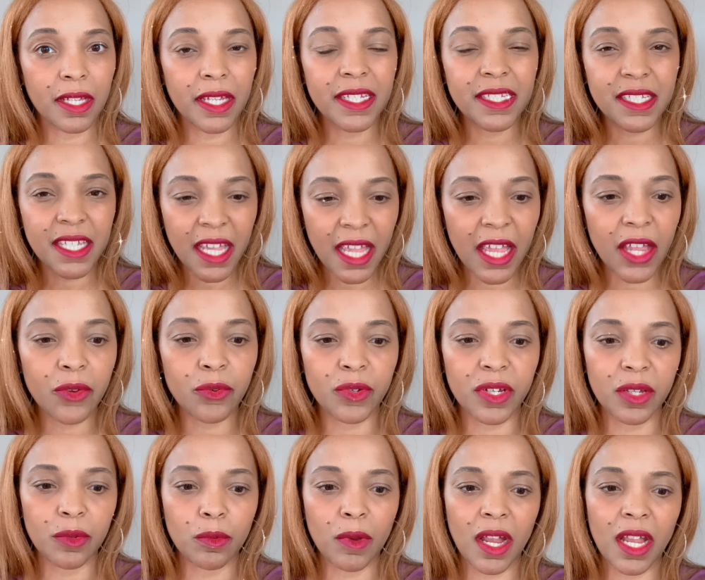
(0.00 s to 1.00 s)

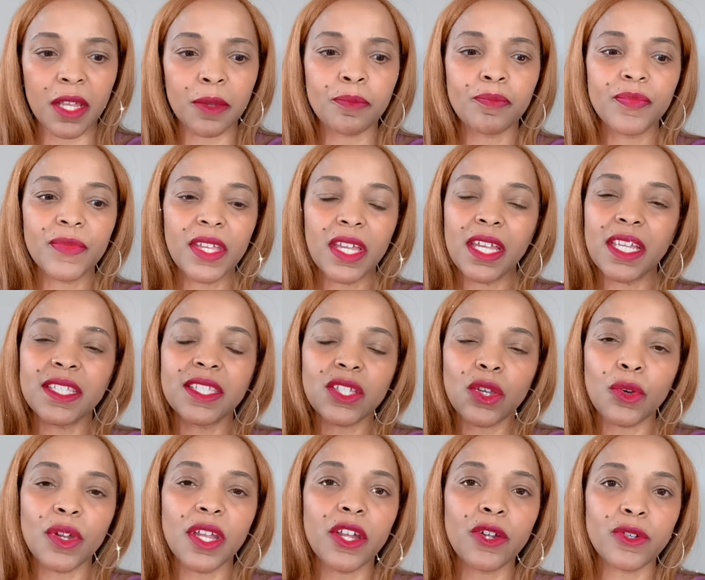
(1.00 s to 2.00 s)
Integrity, right? And
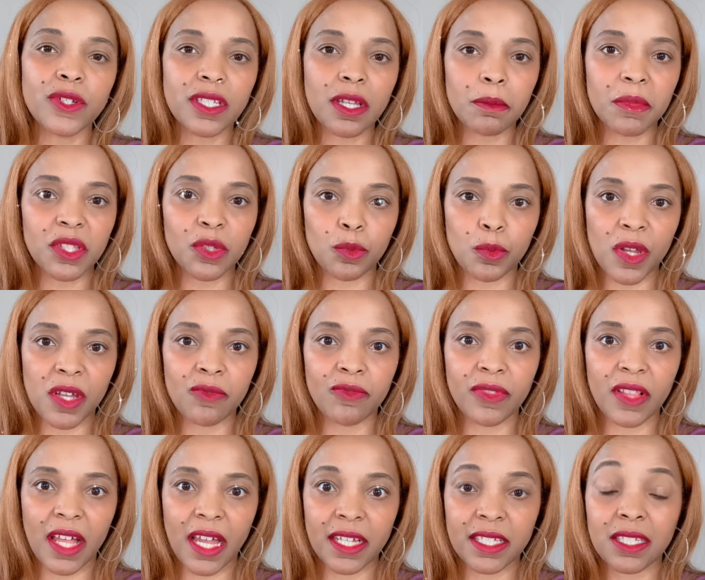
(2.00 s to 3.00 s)
so here are some of the red
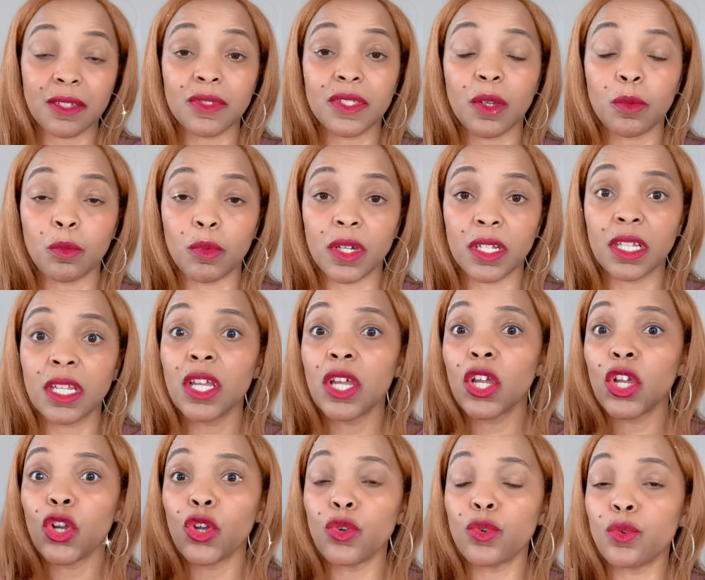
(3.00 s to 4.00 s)
flags of someone
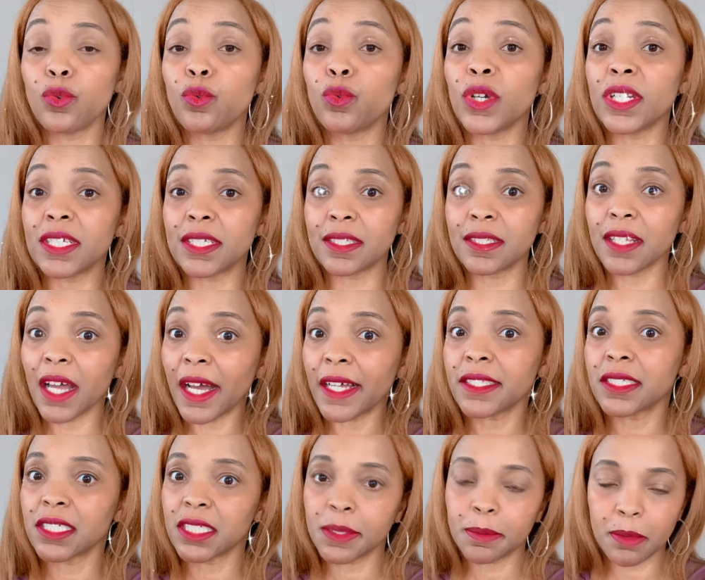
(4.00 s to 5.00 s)
who is
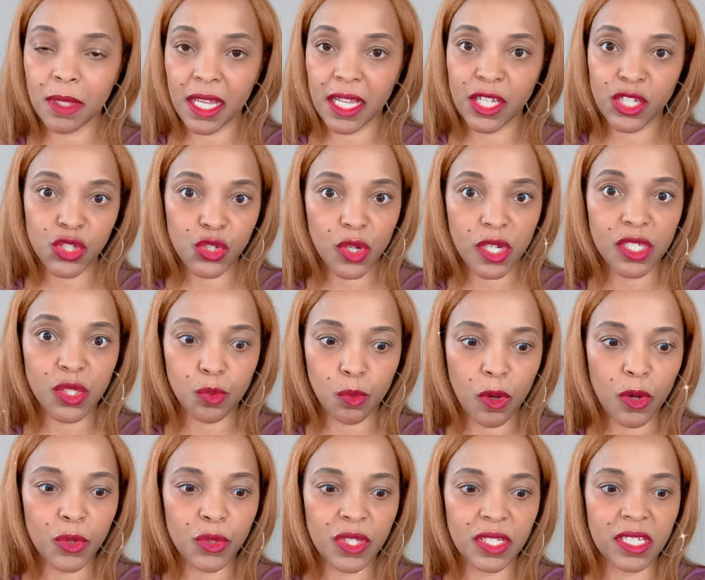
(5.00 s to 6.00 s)
not displaying
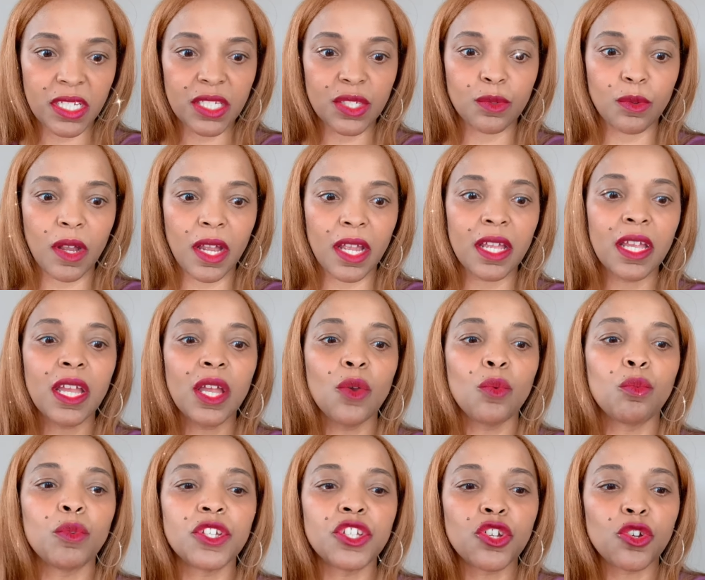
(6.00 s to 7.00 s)
trustworthiness, right?
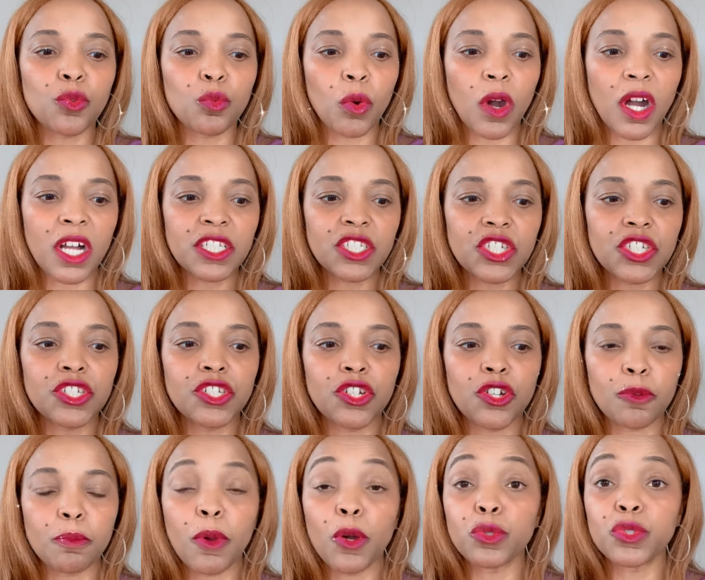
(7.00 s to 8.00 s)
When you're watching
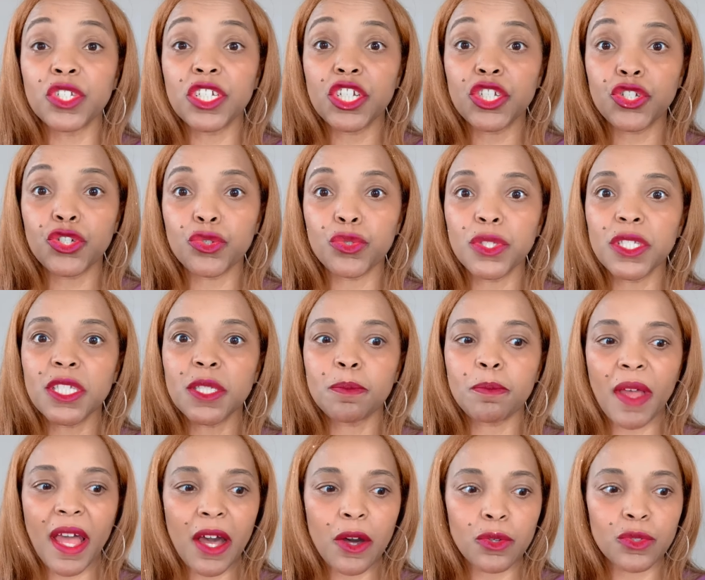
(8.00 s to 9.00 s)
your potential
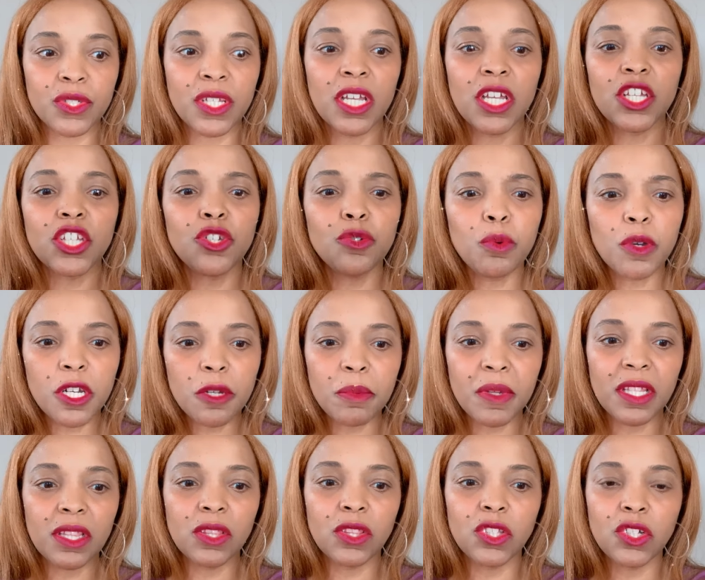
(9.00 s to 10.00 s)
spouse, you want
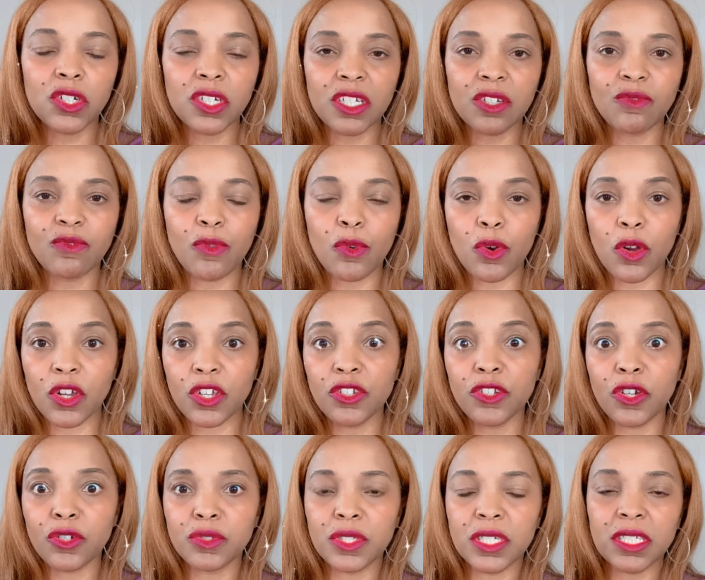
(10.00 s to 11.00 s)
to be looking for,
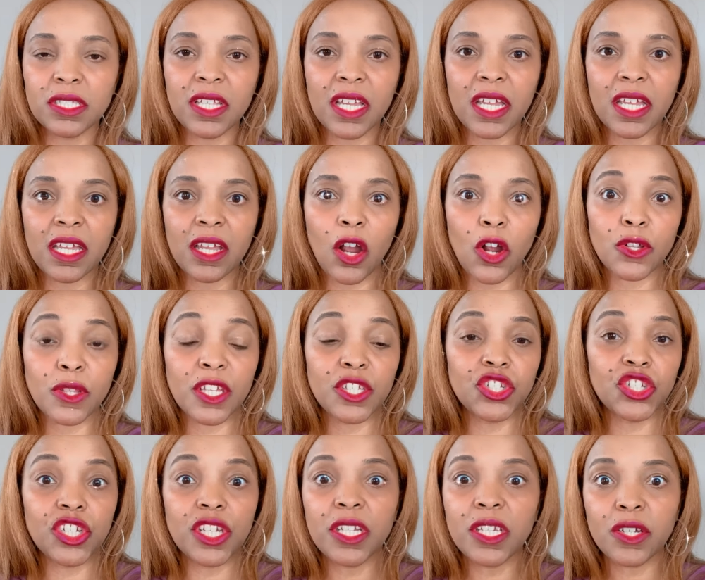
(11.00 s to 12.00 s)
are they
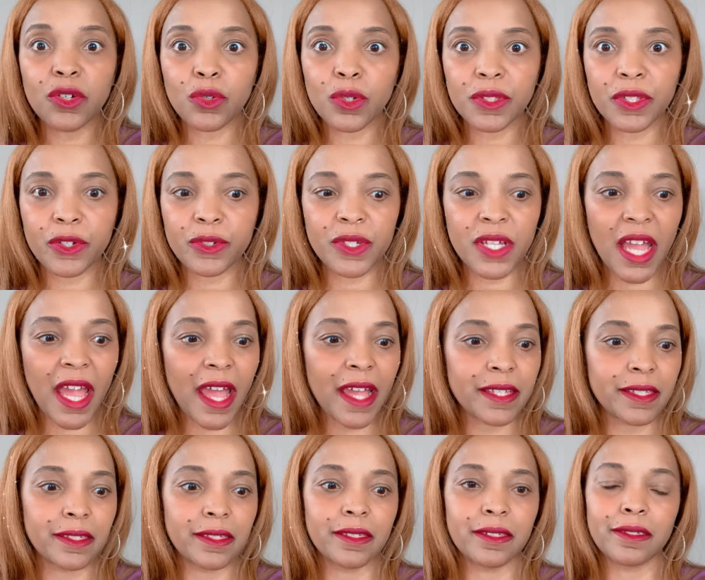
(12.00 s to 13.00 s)
cheating on their
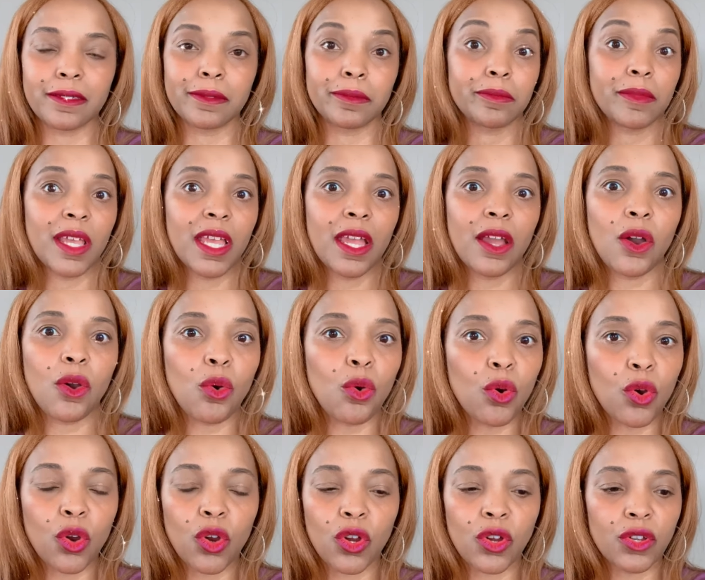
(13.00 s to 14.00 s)
taxes?
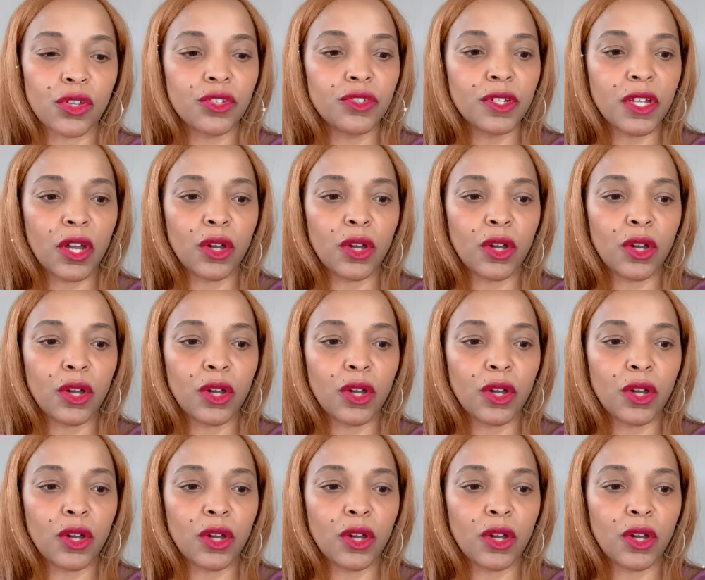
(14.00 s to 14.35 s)
Or,